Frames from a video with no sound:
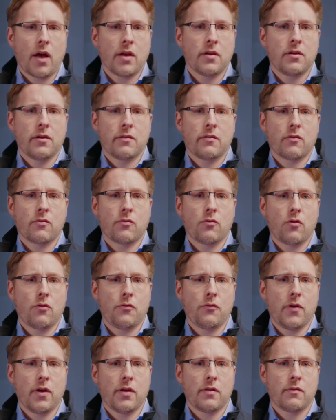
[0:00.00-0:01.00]
until the
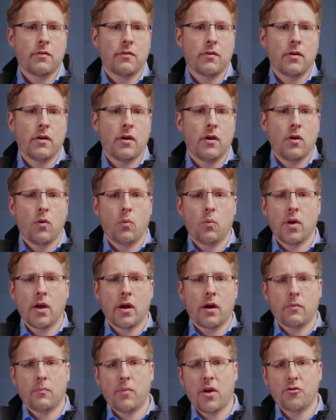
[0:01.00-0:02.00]
surface we
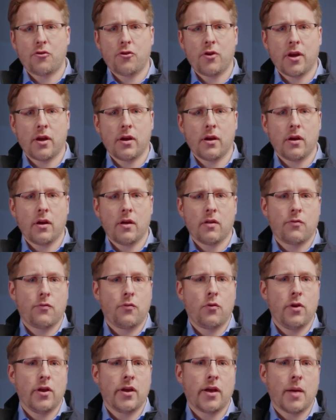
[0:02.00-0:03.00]
are measuring is
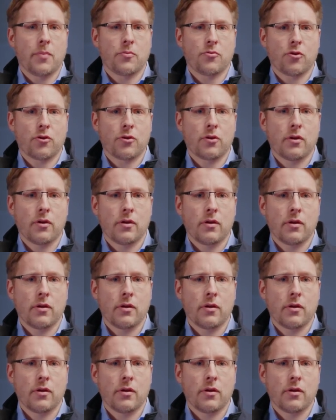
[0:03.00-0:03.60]
fully captured.